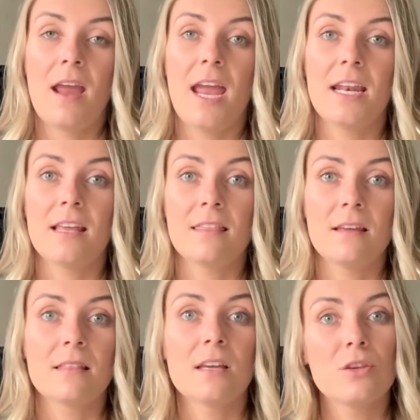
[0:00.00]
And I
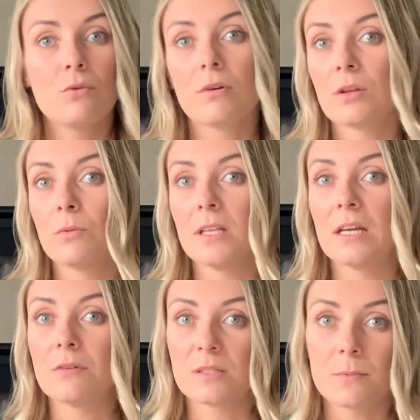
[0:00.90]
think that you were the one
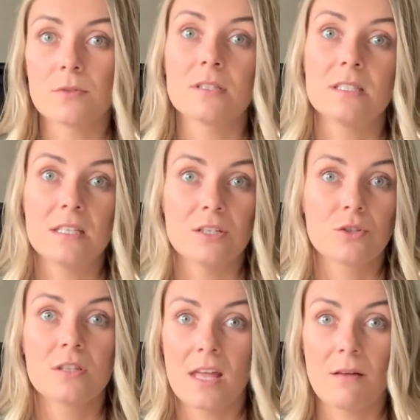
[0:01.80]
that was supposed to
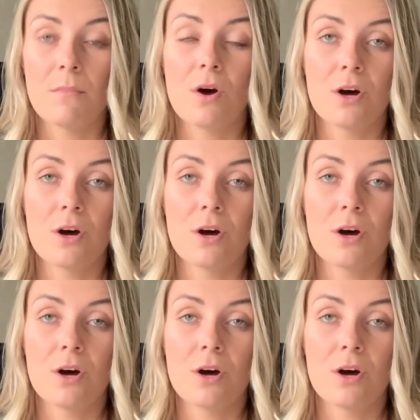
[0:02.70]
teach them